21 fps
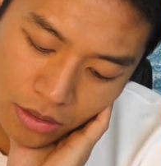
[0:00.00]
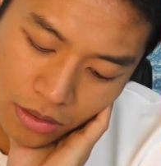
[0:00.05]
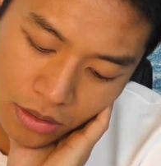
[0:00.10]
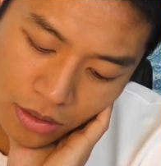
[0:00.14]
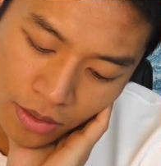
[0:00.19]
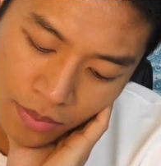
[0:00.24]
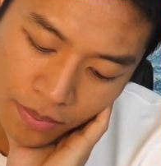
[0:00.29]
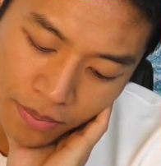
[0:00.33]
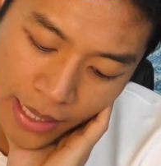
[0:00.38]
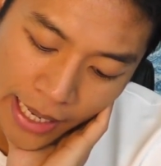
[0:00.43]

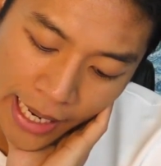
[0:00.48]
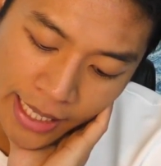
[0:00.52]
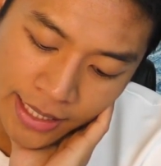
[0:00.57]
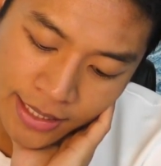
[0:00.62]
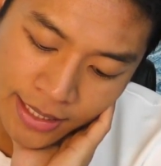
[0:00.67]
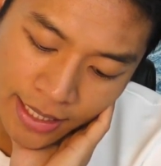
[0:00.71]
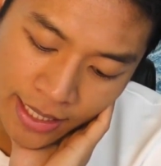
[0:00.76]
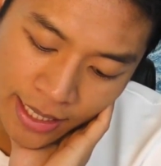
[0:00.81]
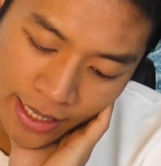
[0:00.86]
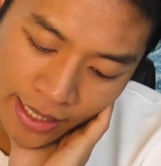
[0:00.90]
the
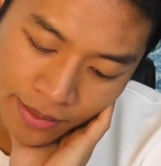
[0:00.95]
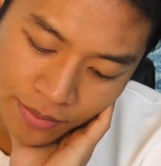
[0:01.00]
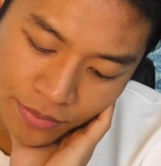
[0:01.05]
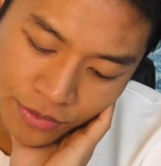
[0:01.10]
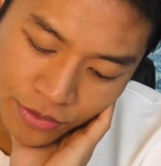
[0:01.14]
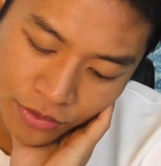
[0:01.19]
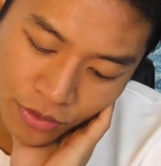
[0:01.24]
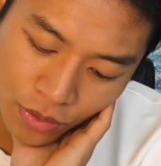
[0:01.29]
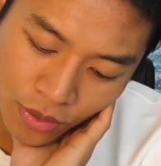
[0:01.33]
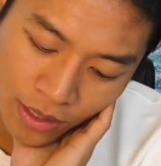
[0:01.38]
bad
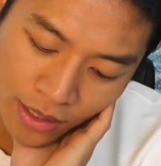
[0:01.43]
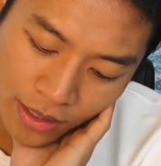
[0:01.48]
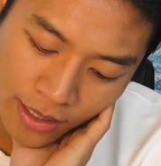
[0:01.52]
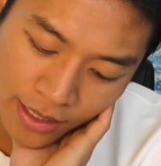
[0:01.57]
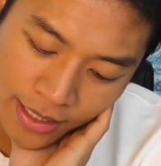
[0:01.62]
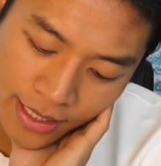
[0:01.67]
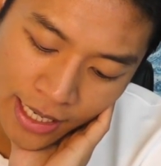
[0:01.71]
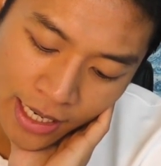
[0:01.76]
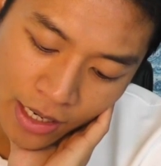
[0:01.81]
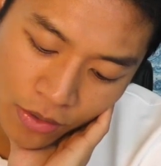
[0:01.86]
times to
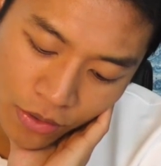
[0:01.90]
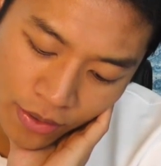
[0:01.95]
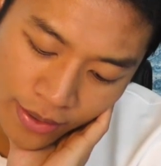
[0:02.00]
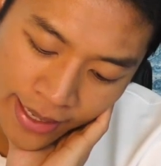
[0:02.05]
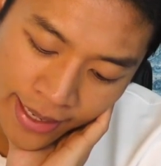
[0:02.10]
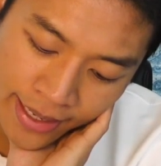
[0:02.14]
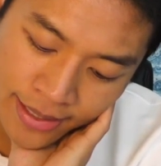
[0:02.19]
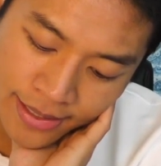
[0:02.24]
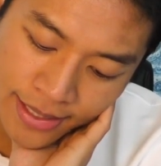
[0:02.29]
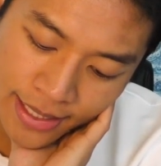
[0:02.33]
like
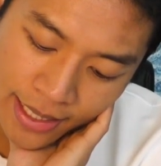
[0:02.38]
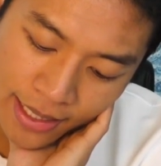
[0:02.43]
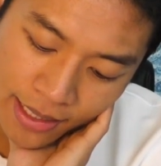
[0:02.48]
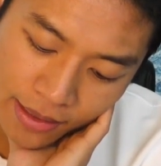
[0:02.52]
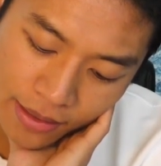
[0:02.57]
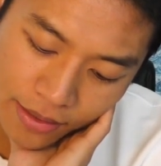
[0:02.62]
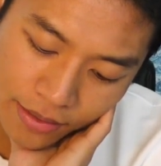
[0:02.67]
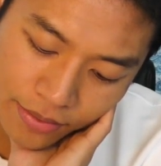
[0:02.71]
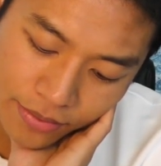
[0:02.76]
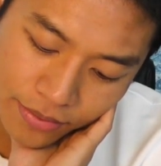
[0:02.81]
counteract
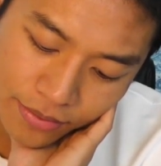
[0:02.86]
that.